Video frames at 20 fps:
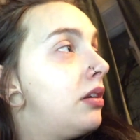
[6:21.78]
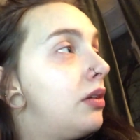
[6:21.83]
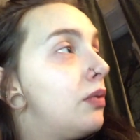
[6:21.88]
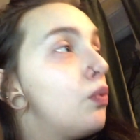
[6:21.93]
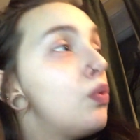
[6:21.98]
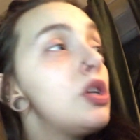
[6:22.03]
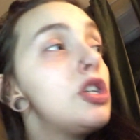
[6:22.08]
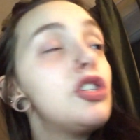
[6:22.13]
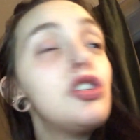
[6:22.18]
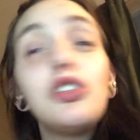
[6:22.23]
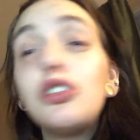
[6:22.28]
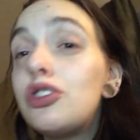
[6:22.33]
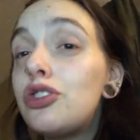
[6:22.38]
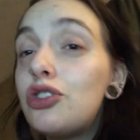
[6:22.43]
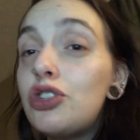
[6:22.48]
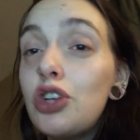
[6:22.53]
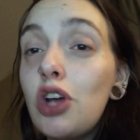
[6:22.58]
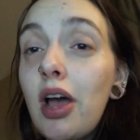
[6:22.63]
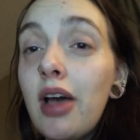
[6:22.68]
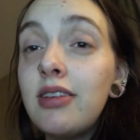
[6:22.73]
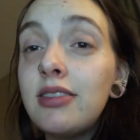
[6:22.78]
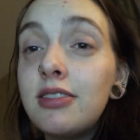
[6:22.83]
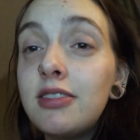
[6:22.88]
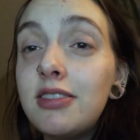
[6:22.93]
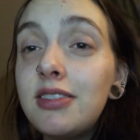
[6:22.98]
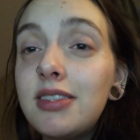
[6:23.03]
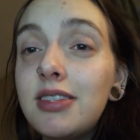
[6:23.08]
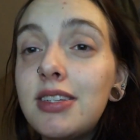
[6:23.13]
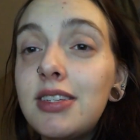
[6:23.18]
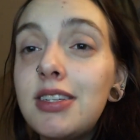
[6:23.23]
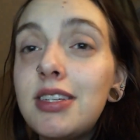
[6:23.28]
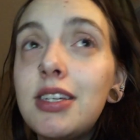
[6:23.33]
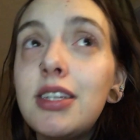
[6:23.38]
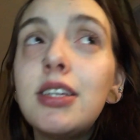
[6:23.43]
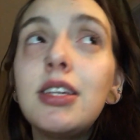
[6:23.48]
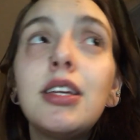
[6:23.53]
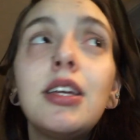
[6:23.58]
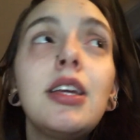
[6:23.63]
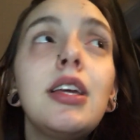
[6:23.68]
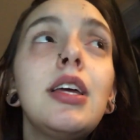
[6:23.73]
Which is just,
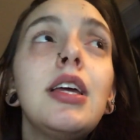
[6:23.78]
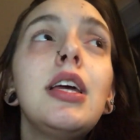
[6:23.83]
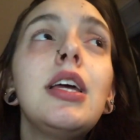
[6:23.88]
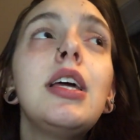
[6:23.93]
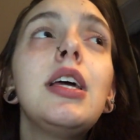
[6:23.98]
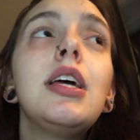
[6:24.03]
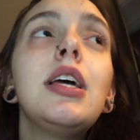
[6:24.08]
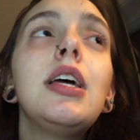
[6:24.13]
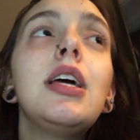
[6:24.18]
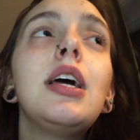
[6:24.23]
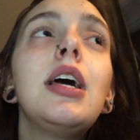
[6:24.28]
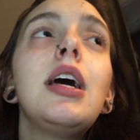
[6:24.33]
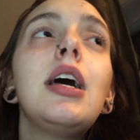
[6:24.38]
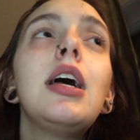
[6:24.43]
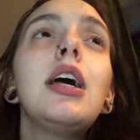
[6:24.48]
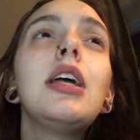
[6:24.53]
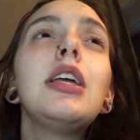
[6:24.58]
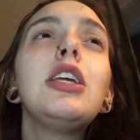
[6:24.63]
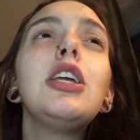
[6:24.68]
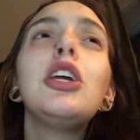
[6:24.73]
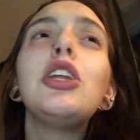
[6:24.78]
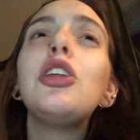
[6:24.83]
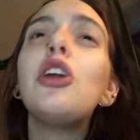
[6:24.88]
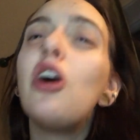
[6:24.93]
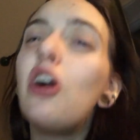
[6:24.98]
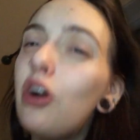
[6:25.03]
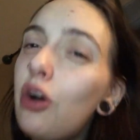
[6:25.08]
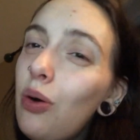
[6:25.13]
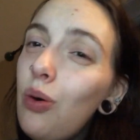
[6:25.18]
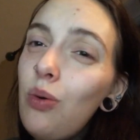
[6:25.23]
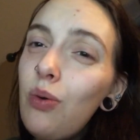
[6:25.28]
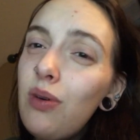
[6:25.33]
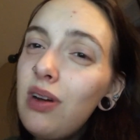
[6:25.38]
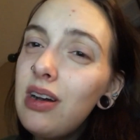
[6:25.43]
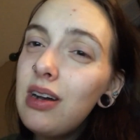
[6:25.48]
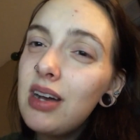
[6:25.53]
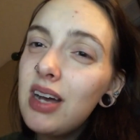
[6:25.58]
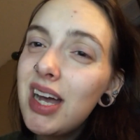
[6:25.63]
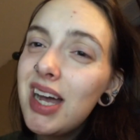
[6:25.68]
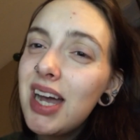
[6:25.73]
you know,
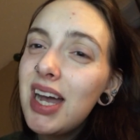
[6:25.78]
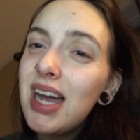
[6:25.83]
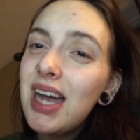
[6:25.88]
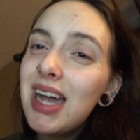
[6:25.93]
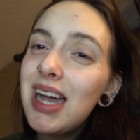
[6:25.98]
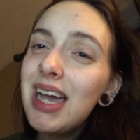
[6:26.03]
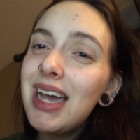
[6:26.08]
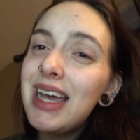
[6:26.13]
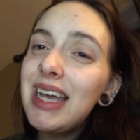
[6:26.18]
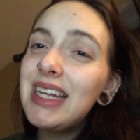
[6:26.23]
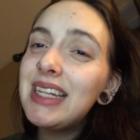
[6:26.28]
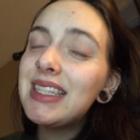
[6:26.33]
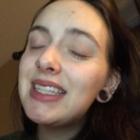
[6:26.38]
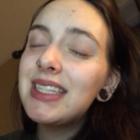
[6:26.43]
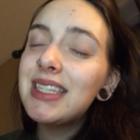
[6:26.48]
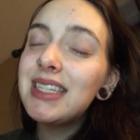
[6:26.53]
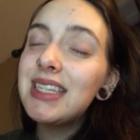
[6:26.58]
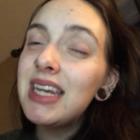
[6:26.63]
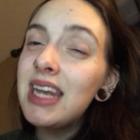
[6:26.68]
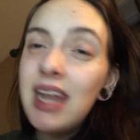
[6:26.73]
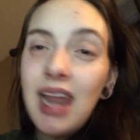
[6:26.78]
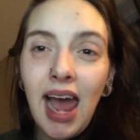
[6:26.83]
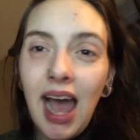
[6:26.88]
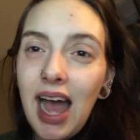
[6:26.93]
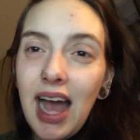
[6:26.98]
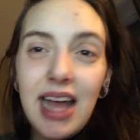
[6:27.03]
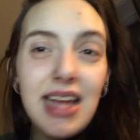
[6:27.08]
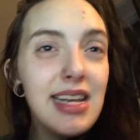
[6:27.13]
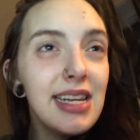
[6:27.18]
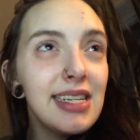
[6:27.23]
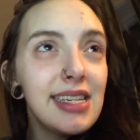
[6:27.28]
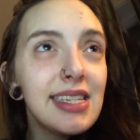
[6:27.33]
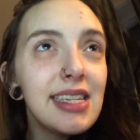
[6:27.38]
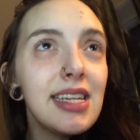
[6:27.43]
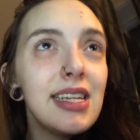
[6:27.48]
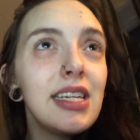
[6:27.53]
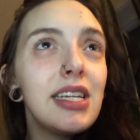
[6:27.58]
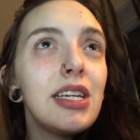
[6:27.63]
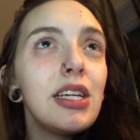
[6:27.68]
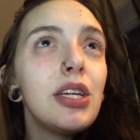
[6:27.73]
it's not
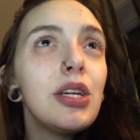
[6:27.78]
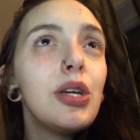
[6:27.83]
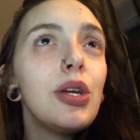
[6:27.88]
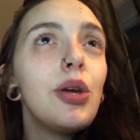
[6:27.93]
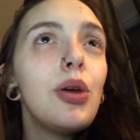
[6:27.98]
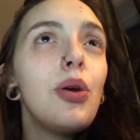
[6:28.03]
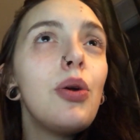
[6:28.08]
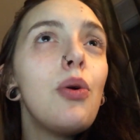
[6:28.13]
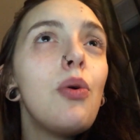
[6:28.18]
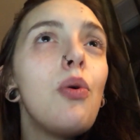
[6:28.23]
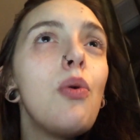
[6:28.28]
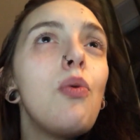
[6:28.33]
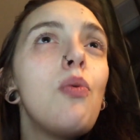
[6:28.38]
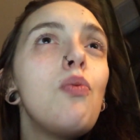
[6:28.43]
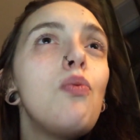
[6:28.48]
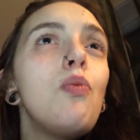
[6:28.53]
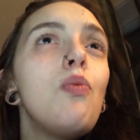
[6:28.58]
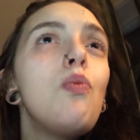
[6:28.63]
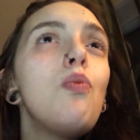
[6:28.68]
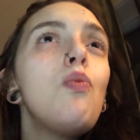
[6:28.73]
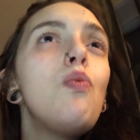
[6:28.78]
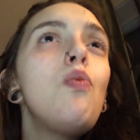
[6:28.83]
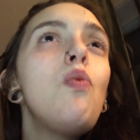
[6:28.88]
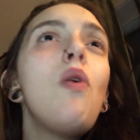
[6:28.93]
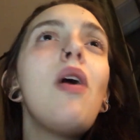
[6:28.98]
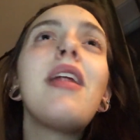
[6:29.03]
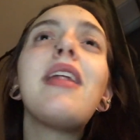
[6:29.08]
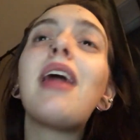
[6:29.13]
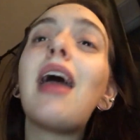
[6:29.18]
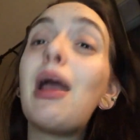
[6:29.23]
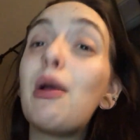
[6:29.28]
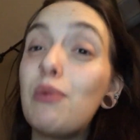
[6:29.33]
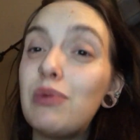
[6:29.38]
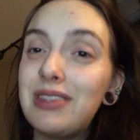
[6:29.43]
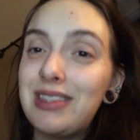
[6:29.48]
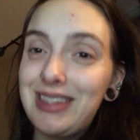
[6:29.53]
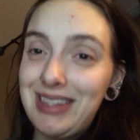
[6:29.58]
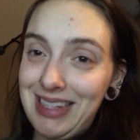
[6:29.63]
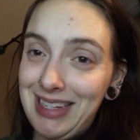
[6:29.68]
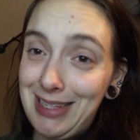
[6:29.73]
what I
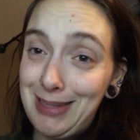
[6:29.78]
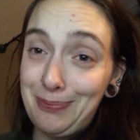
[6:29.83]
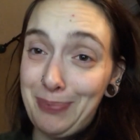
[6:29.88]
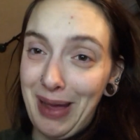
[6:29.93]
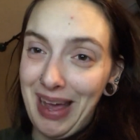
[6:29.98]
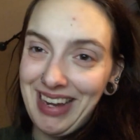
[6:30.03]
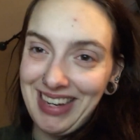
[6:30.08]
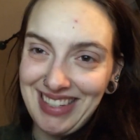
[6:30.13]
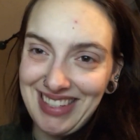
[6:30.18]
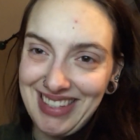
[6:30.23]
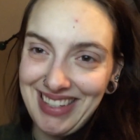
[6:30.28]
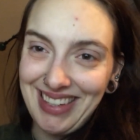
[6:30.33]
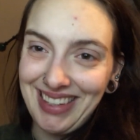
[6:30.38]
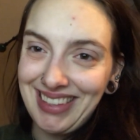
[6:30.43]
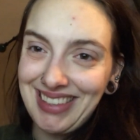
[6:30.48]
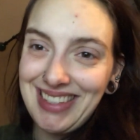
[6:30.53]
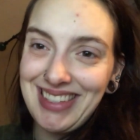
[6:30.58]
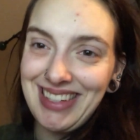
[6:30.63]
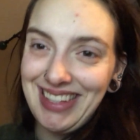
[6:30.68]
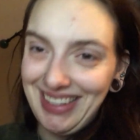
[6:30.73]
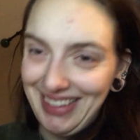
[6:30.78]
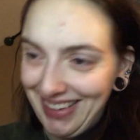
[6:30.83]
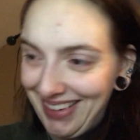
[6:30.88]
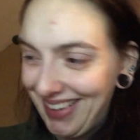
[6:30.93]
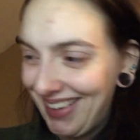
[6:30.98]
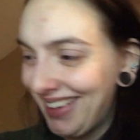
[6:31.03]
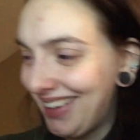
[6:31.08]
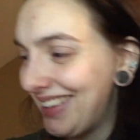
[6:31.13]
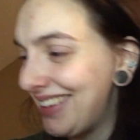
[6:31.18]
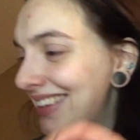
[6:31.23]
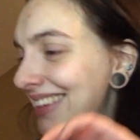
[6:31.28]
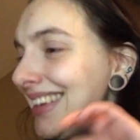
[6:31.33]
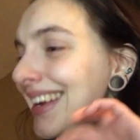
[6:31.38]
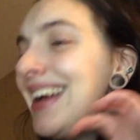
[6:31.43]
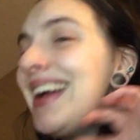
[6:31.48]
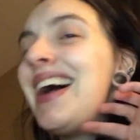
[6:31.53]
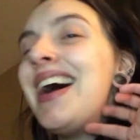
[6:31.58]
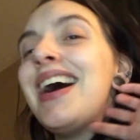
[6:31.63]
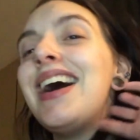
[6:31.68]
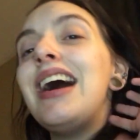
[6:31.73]
was expecting to hear.
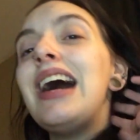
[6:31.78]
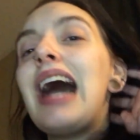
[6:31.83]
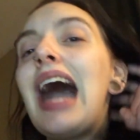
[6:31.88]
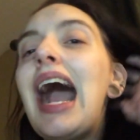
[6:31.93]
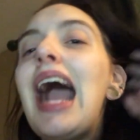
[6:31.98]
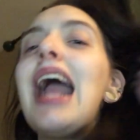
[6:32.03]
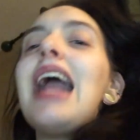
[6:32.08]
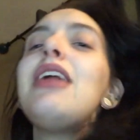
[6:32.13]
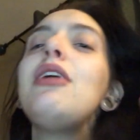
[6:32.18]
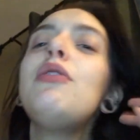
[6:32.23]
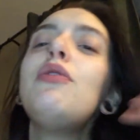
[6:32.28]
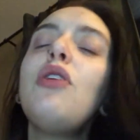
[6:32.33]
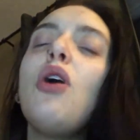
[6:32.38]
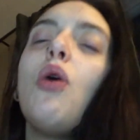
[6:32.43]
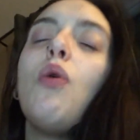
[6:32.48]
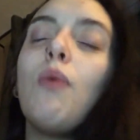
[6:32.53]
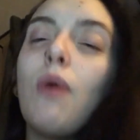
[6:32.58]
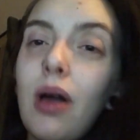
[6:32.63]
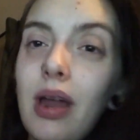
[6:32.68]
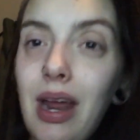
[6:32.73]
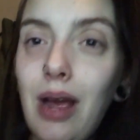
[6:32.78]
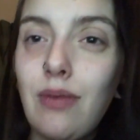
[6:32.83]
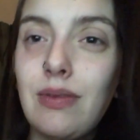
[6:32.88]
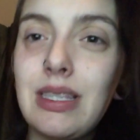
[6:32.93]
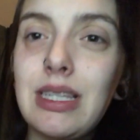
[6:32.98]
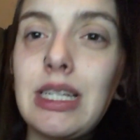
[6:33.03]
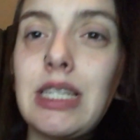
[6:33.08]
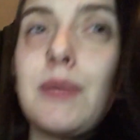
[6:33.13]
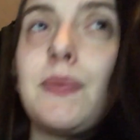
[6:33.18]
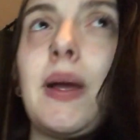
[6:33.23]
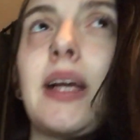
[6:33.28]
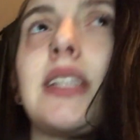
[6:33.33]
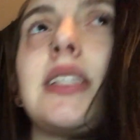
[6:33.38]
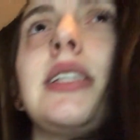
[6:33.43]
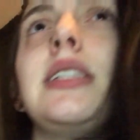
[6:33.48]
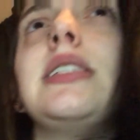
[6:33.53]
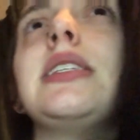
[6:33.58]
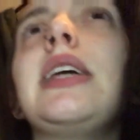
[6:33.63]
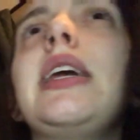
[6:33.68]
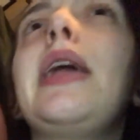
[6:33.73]
I don't know what I was
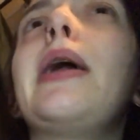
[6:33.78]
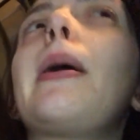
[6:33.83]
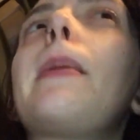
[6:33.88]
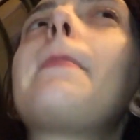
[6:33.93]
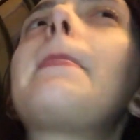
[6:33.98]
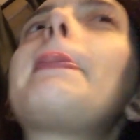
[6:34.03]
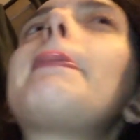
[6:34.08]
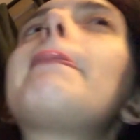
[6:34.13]
expecting to hear,